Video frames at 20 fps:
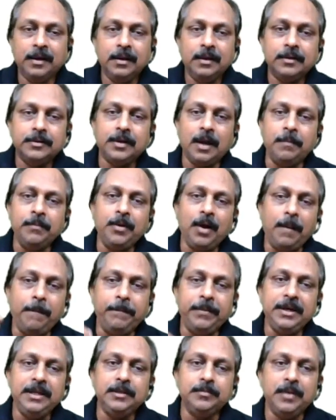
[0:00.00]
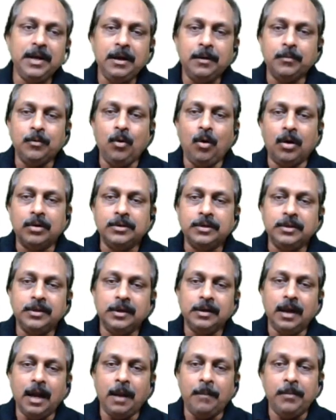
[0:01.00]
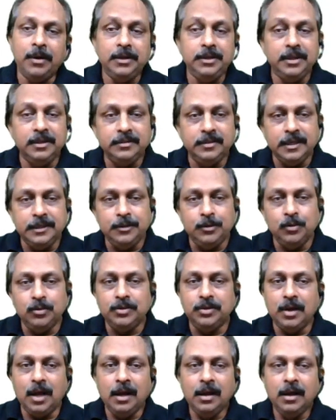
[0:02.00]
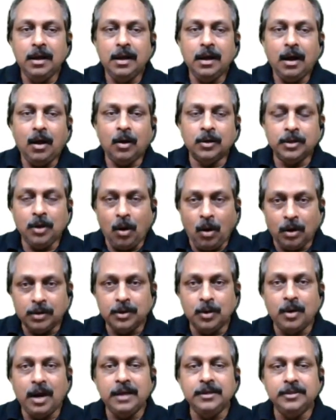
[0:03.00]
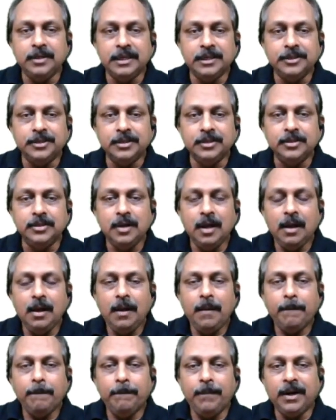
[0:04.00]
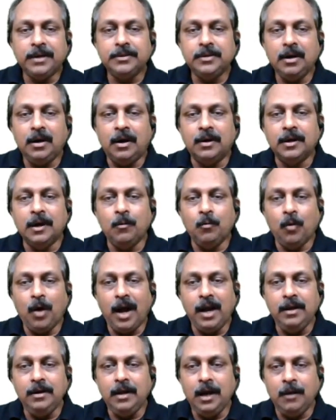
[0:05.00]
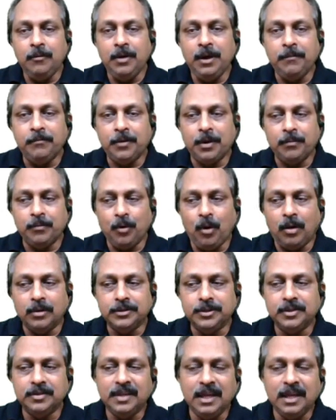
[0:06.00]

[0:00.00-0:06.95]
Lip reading: Some companies may have got emergency use authorizations but are a while away from launch.